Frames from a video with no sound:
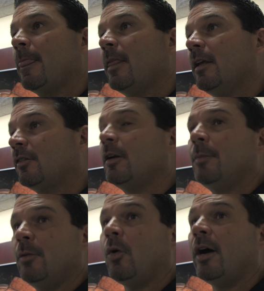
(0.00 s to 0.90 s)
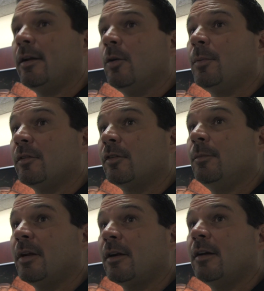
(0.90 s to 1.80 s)
It's going to be wide open, so you
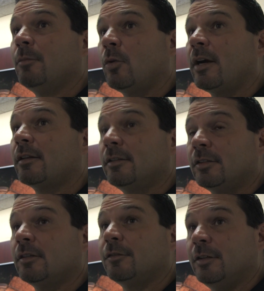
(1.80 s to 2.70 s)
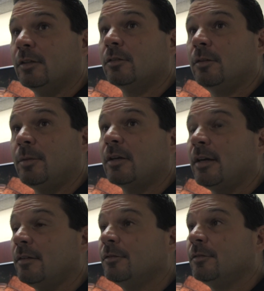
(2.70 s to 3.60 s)
better have more athletes on the field, and you better
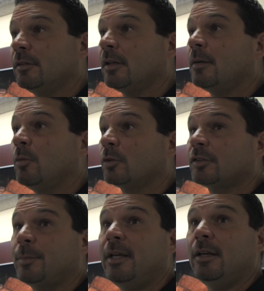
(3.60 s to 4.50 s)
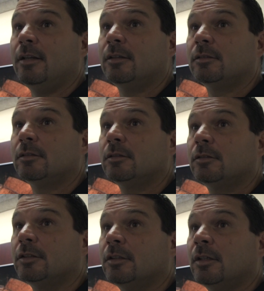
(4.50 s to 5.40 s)
have a lot more speed
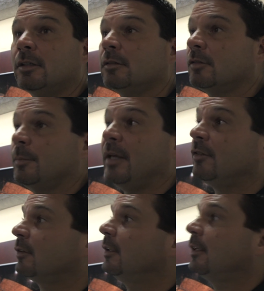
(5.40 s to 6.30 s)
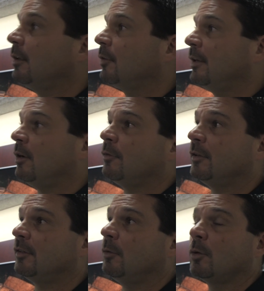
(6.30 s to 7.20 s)
to basically cover the
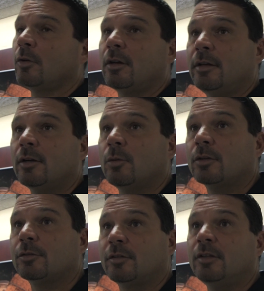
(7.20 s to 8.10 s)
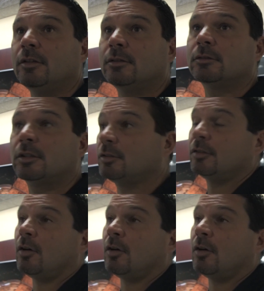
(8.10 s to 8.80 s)
offense that we're running here at West Virginia, because it's